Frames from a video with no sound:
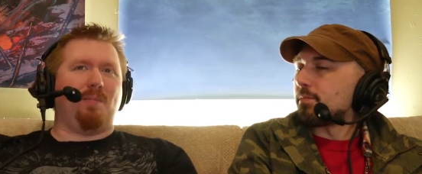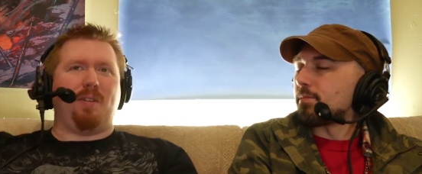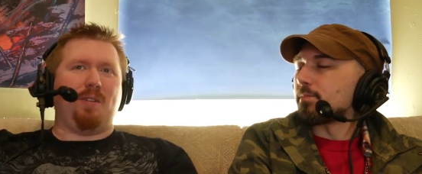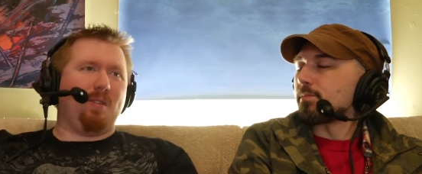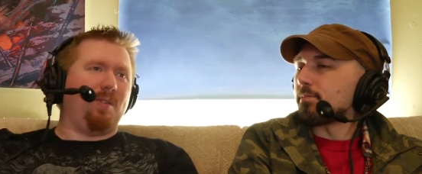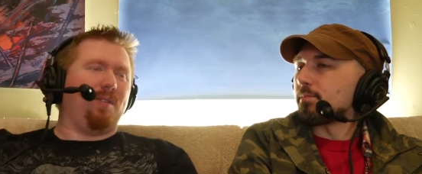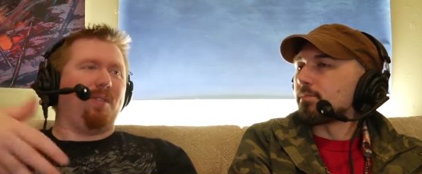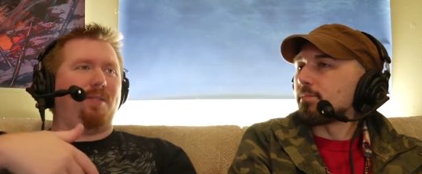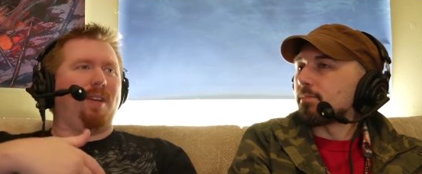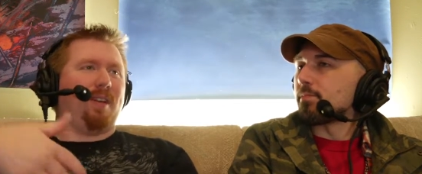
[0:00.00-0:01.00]
Speaker 1: but you and the
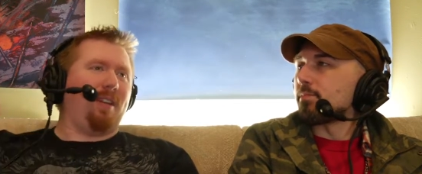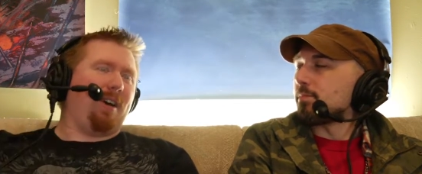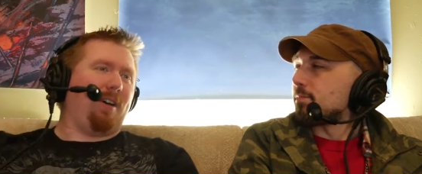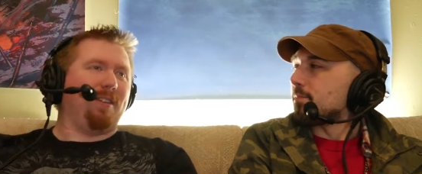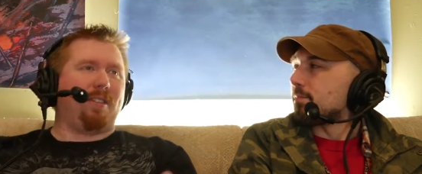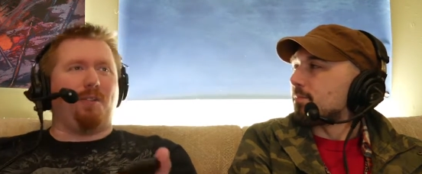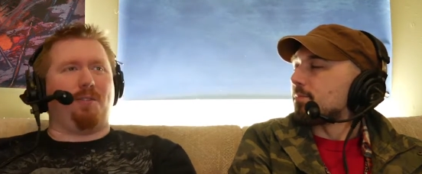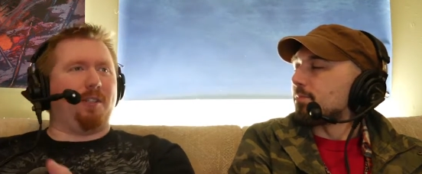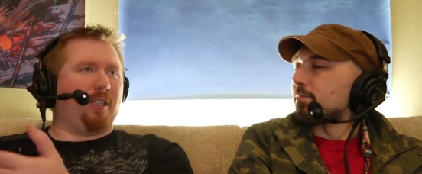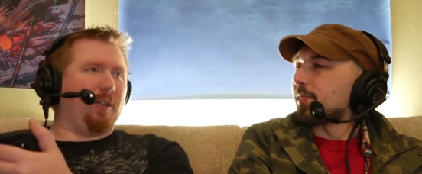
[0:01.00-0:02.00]
thing and all this
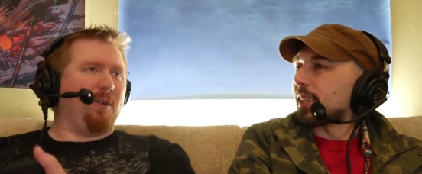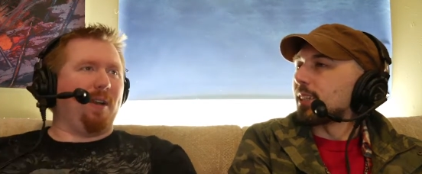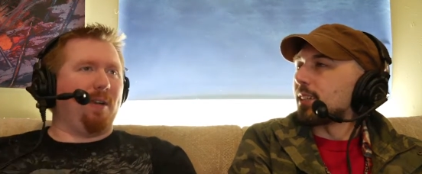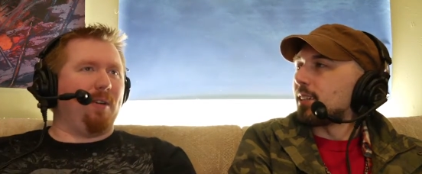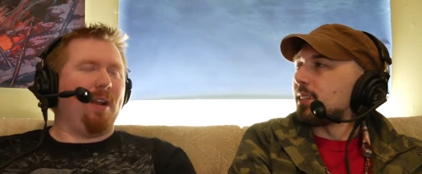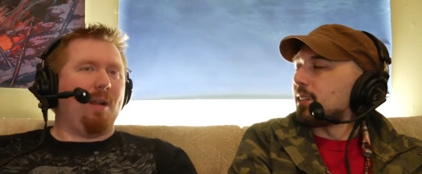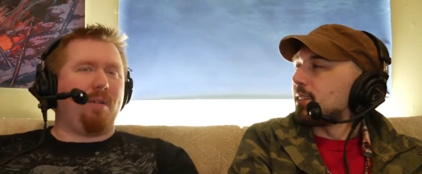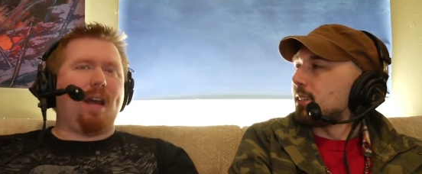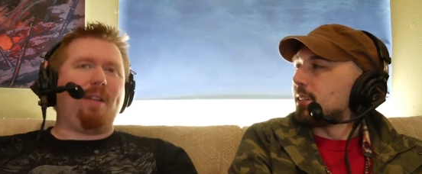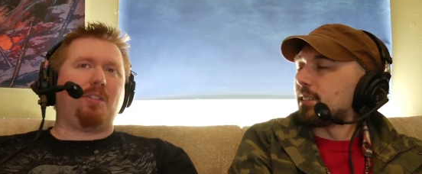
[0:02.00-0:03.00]
different shit or whatever.
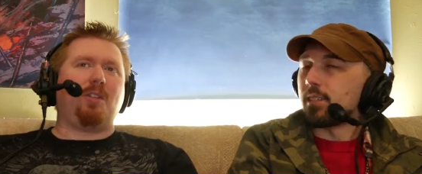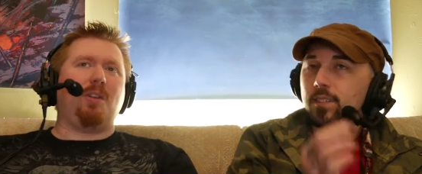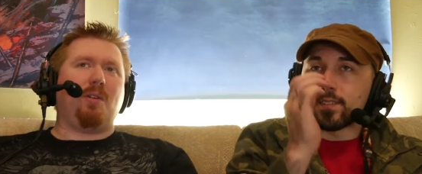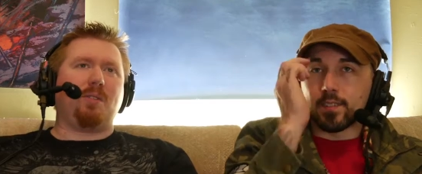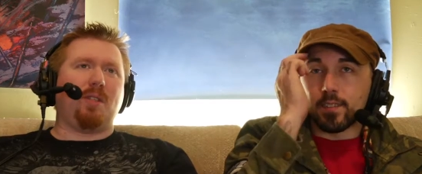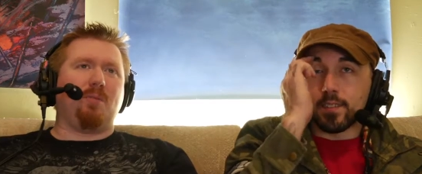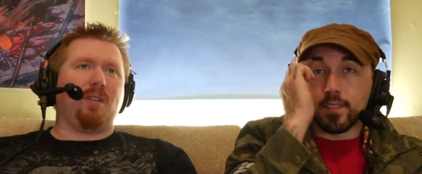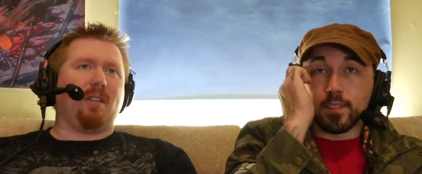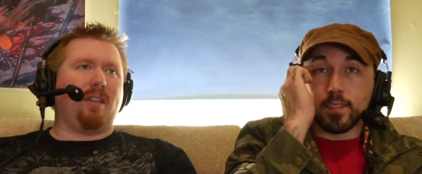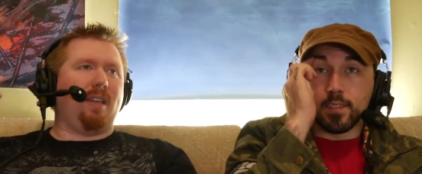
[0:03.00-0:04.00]
But now that she knows he
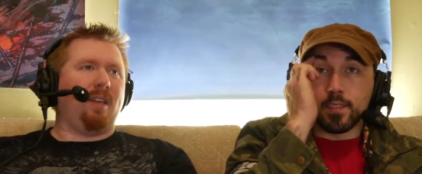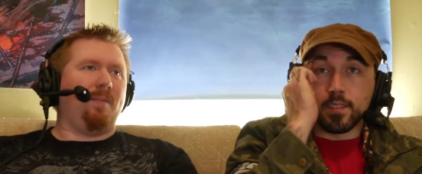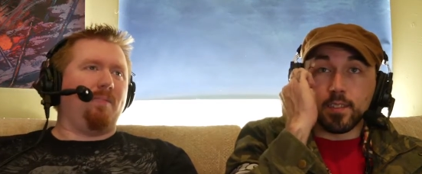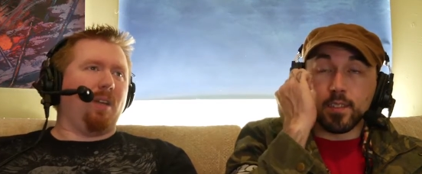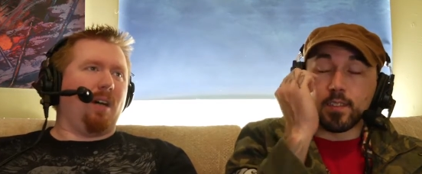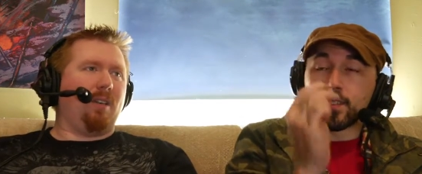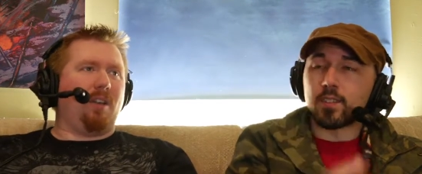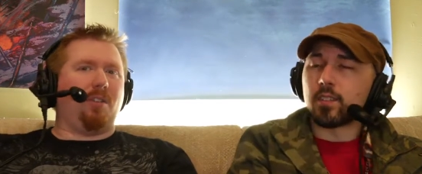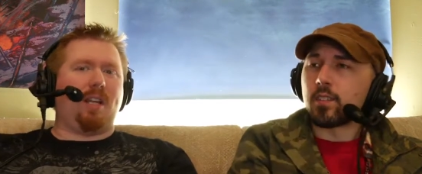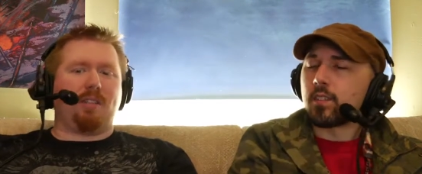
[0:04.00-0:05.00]
really uh, you
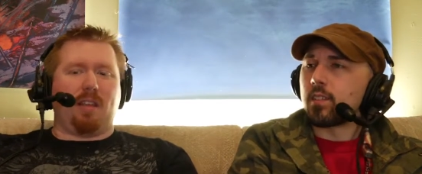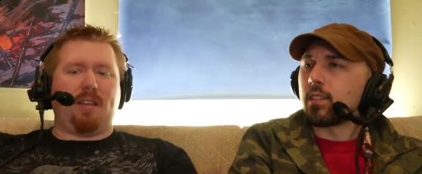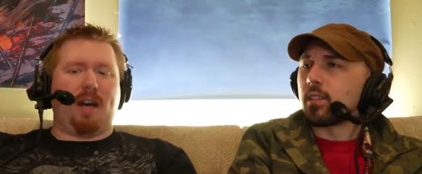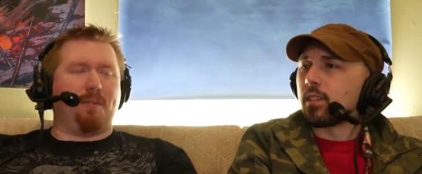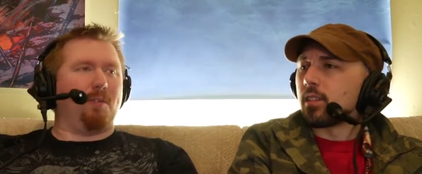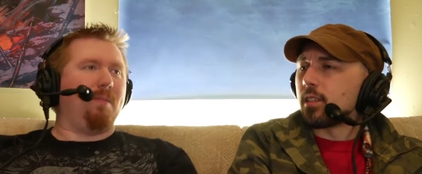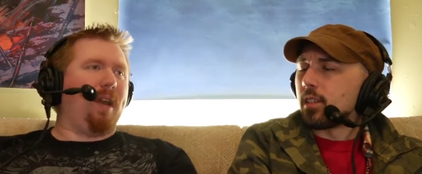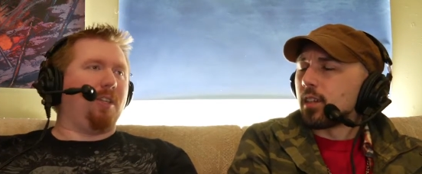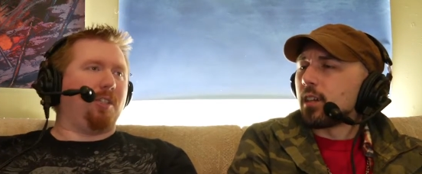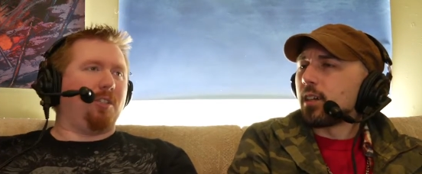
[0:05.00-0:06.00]
know, she has like
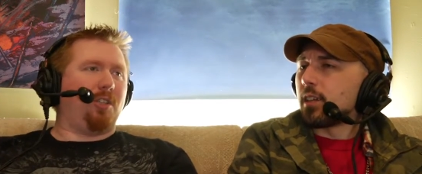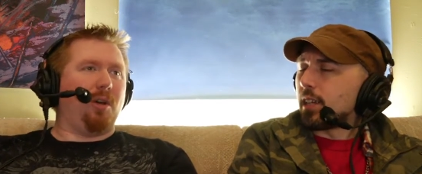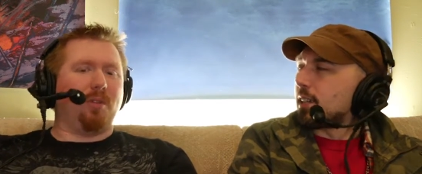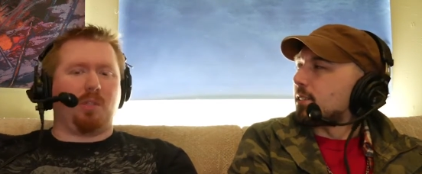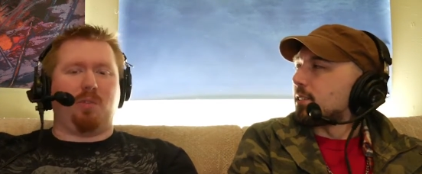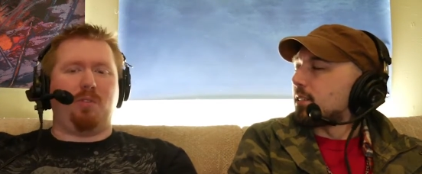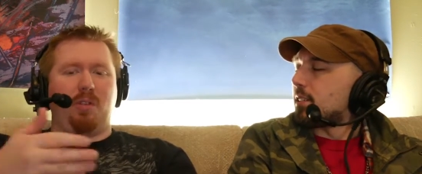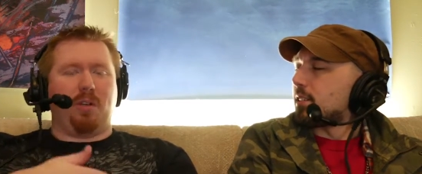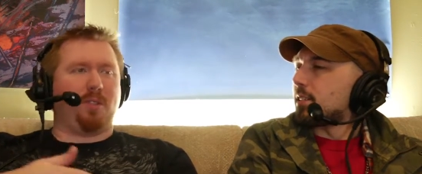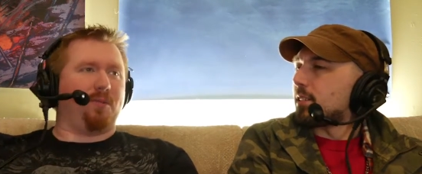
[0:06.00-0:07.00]
confirmation. She knows yes. someone who
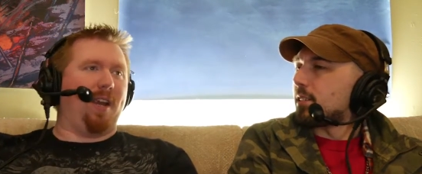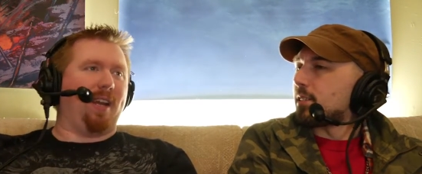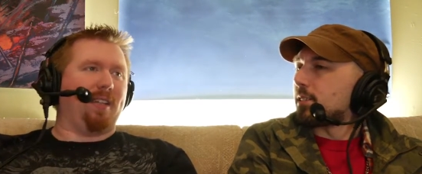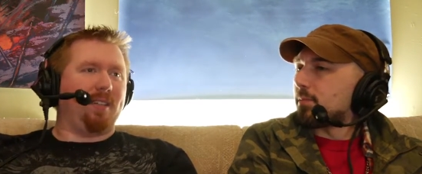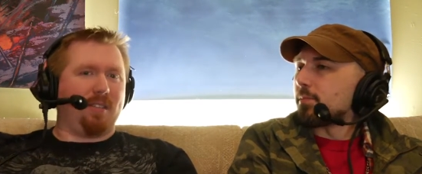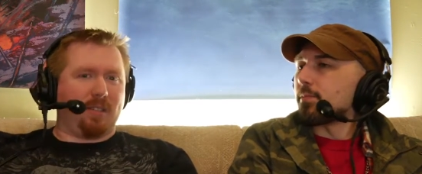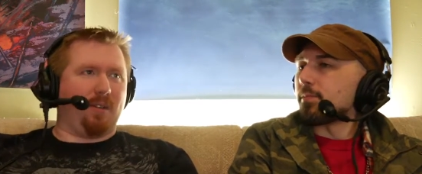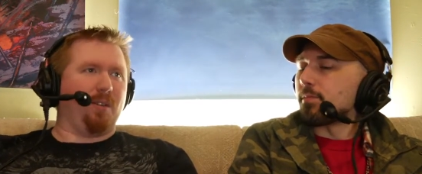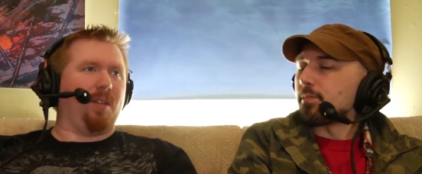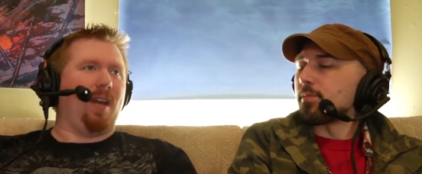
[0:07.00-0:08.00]
knows Frank, and it's this
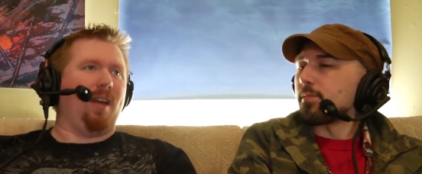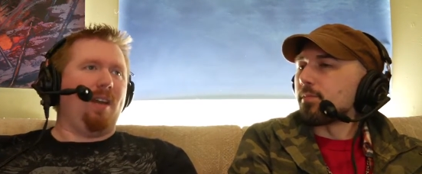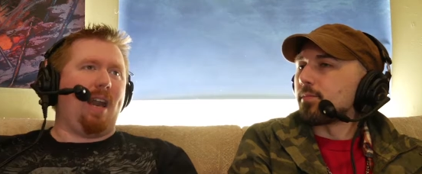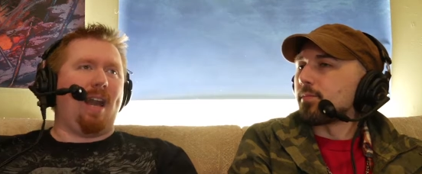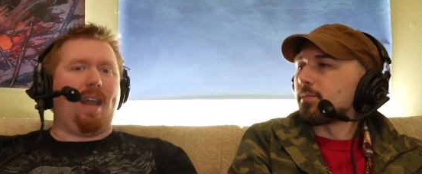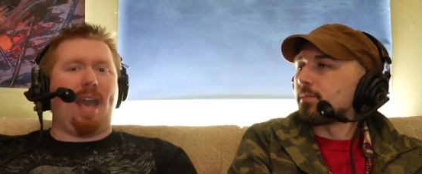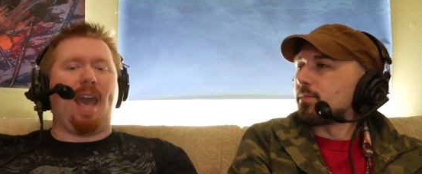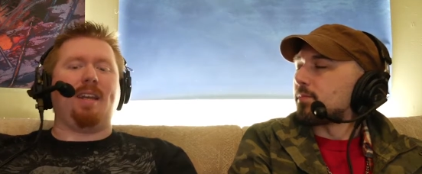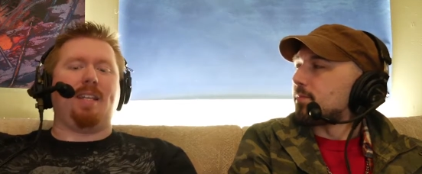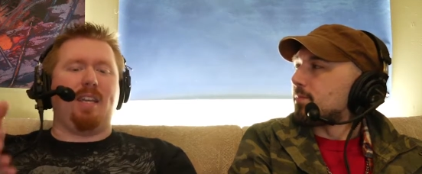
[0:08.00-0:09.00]
whole thing. And
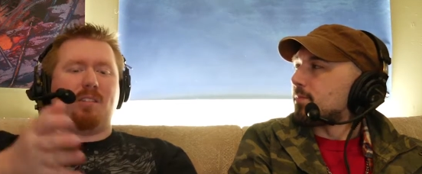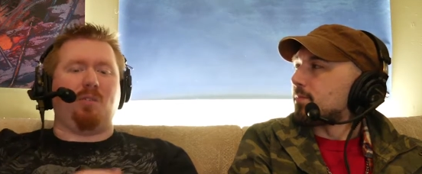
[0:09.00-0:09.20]
and he's